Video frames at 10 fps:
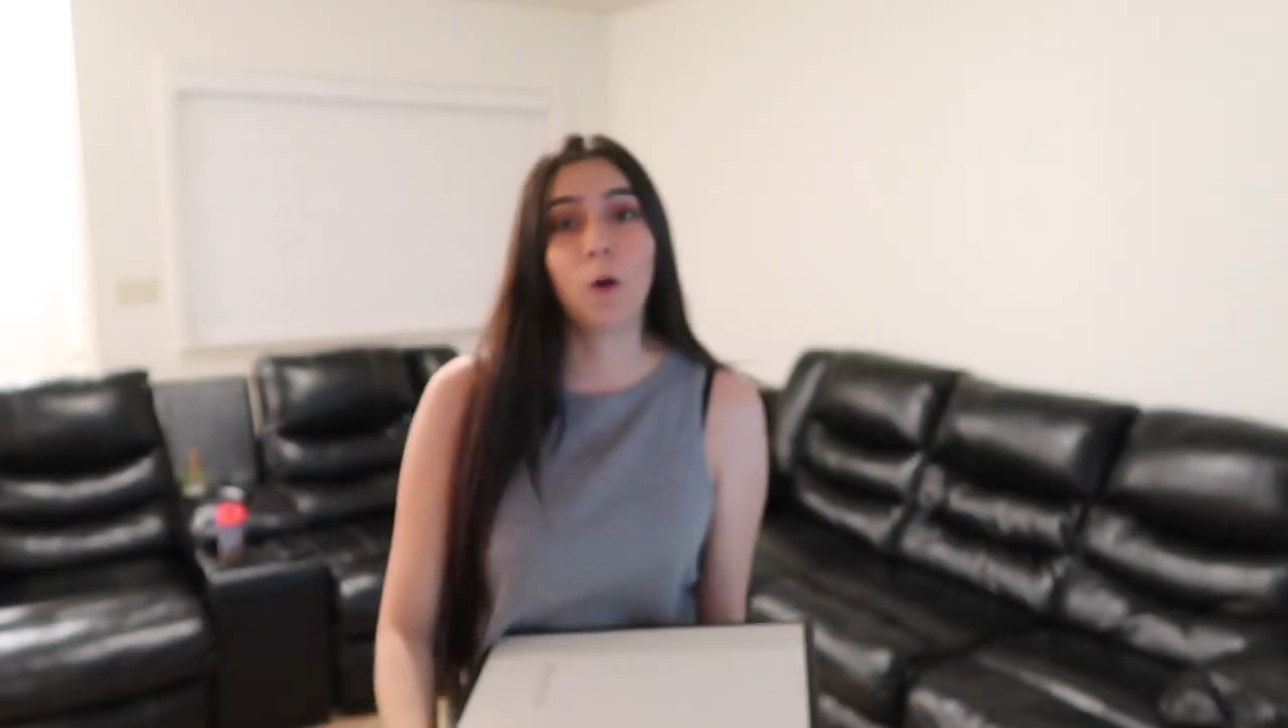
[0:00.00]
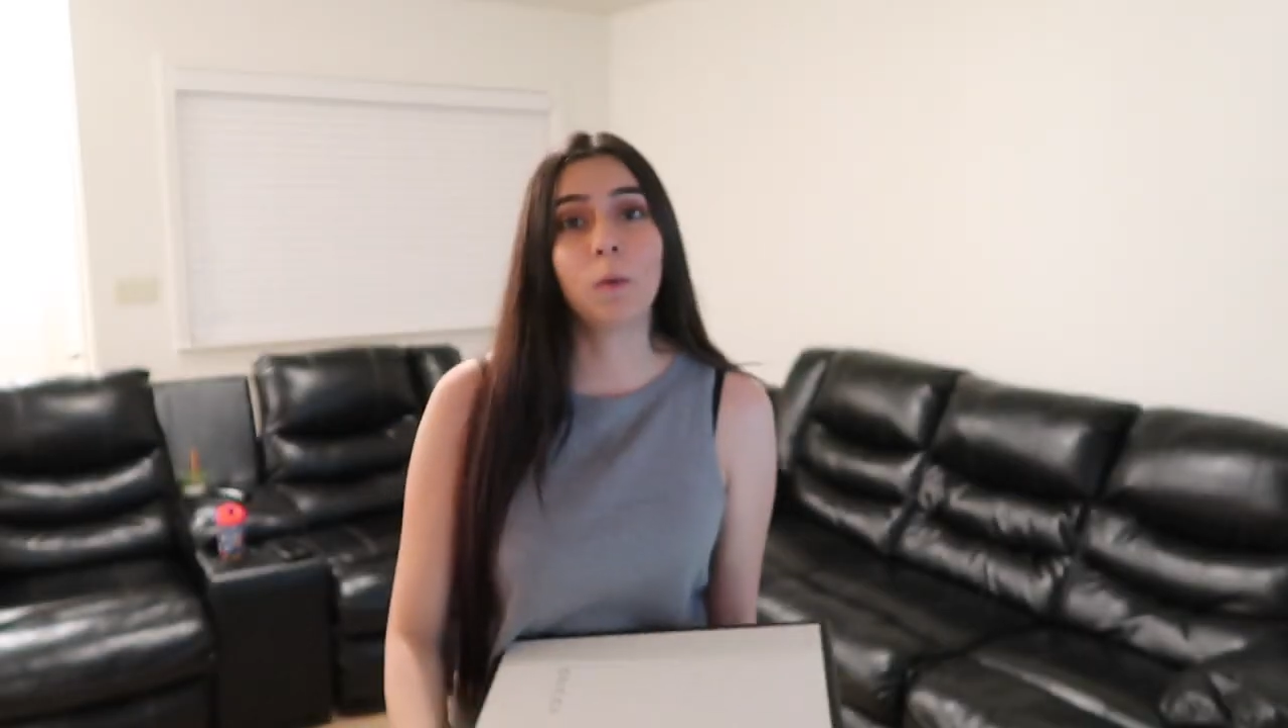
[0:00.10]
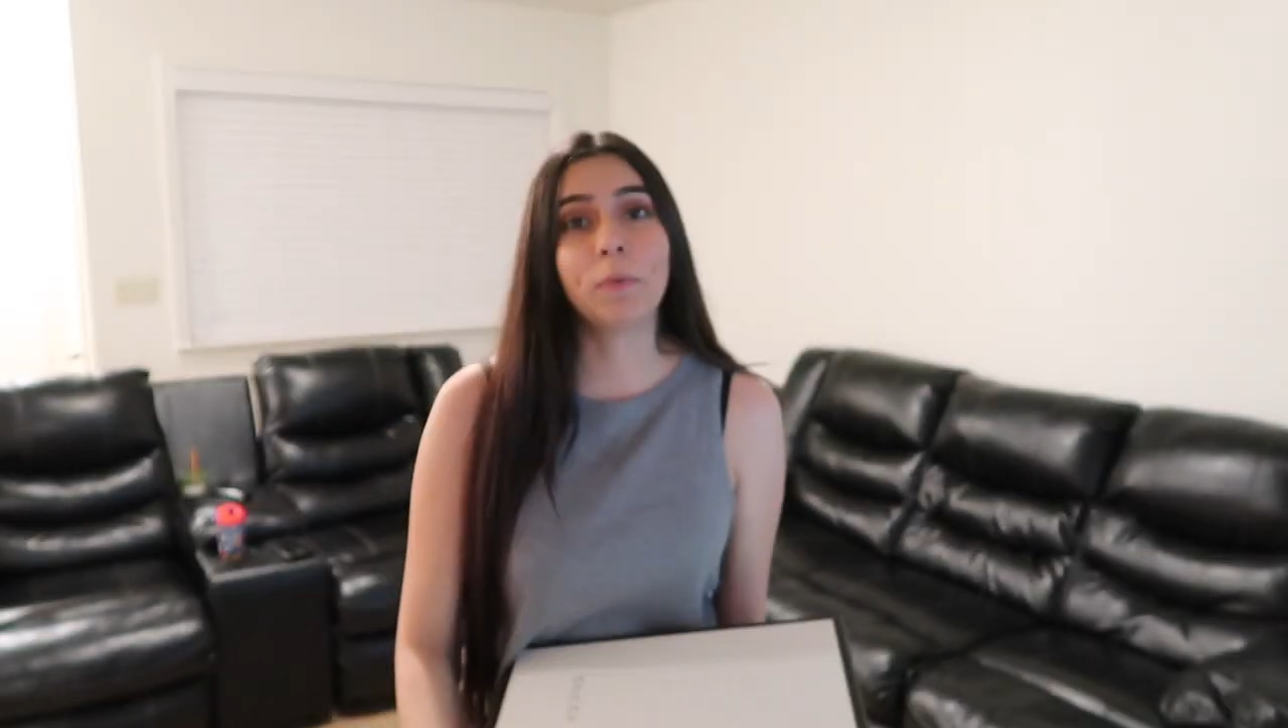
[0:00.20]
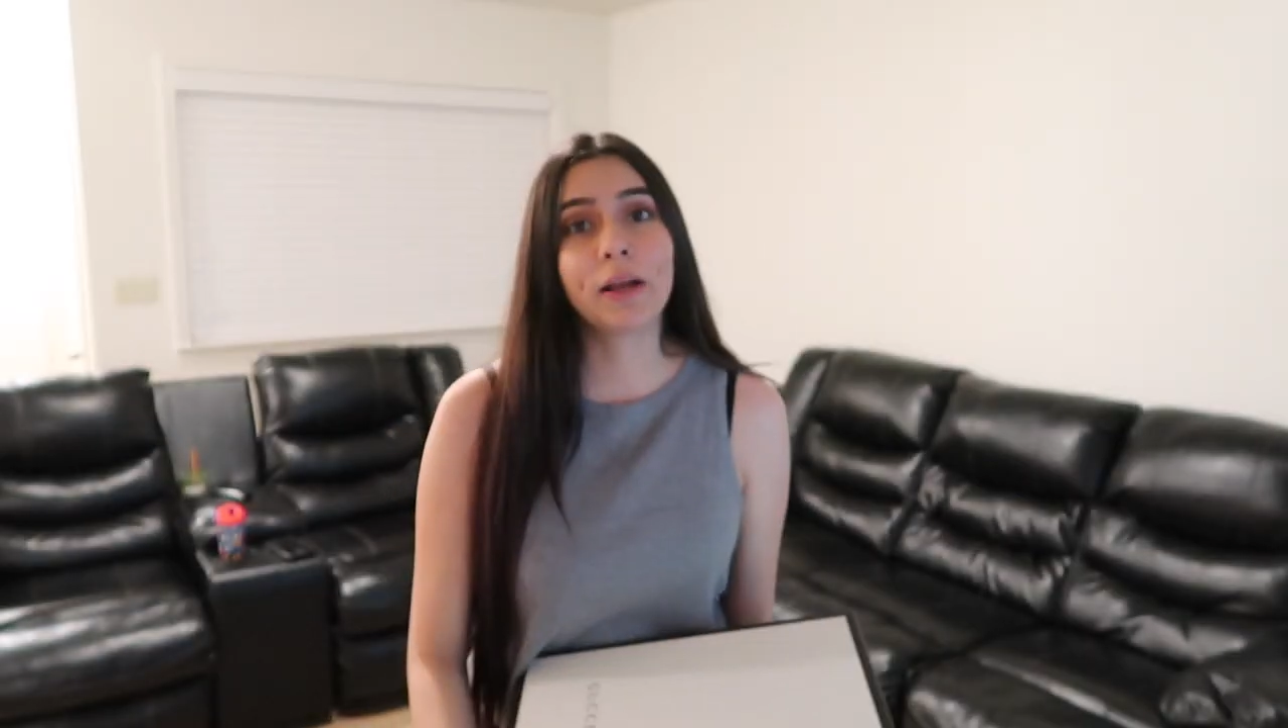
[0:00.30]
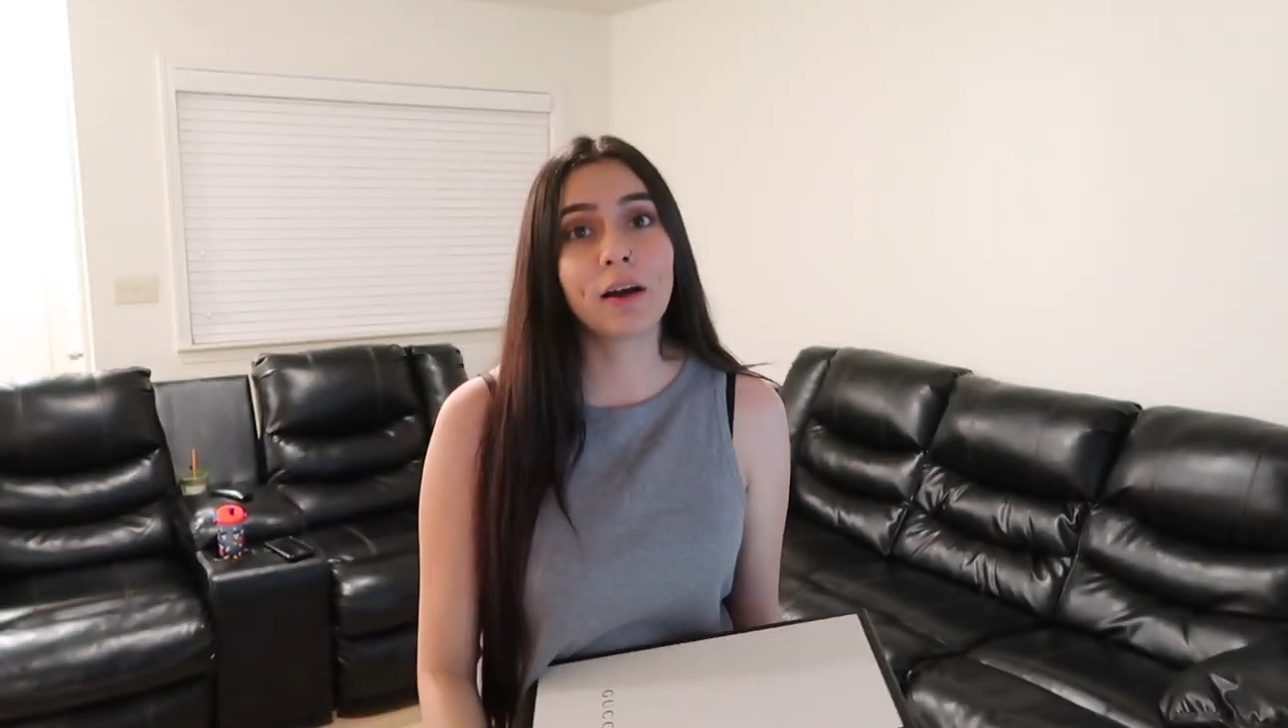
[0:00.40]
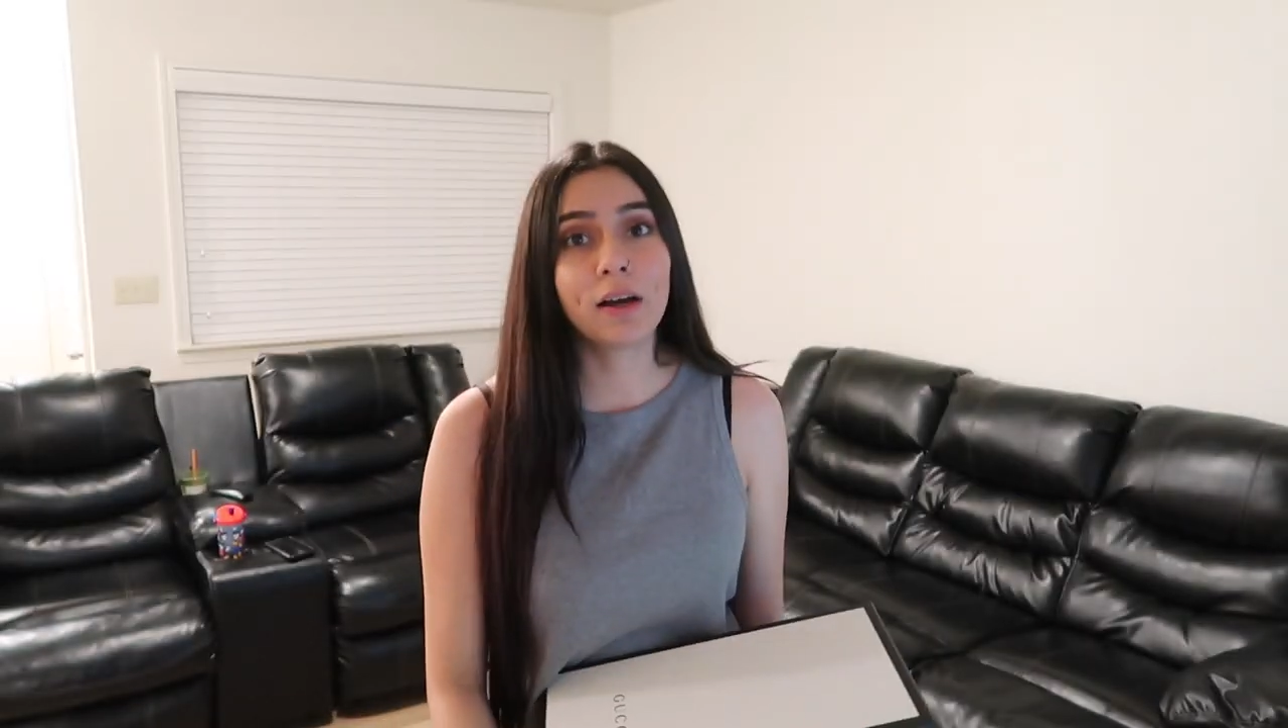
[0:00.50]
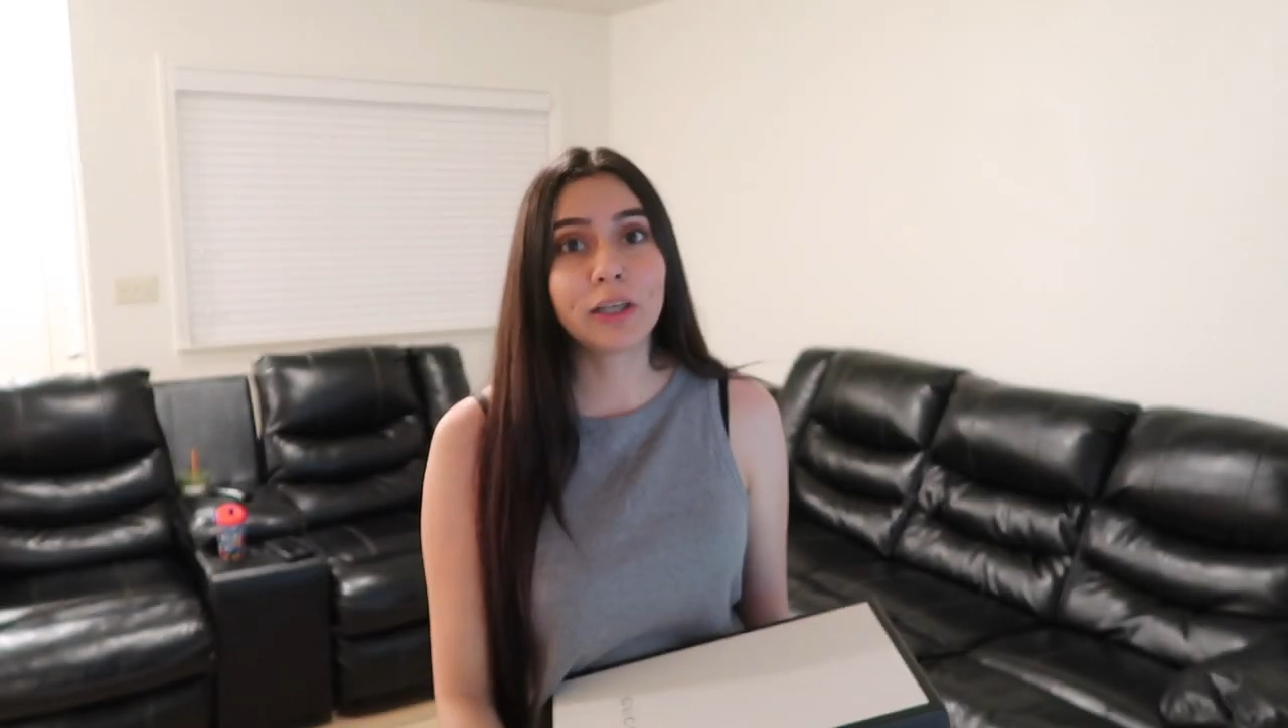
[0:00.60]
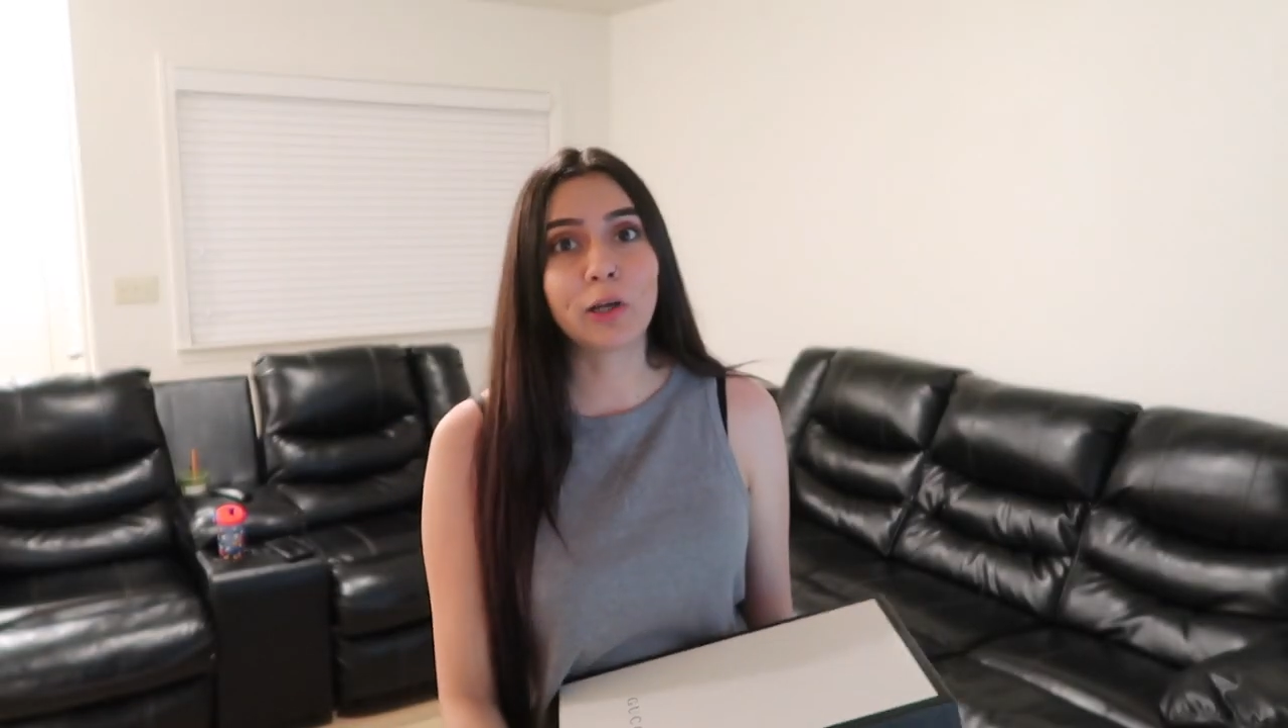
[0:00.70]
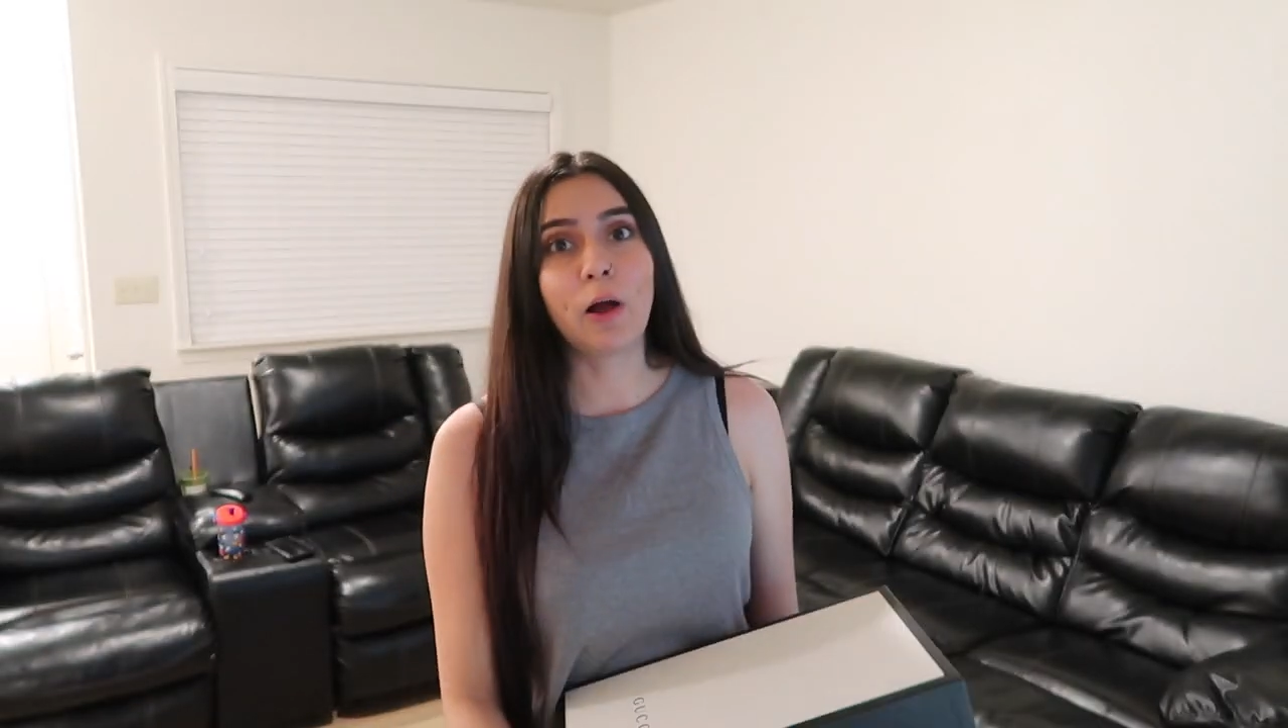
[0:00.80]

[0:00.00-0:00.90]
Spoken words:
Oh my god,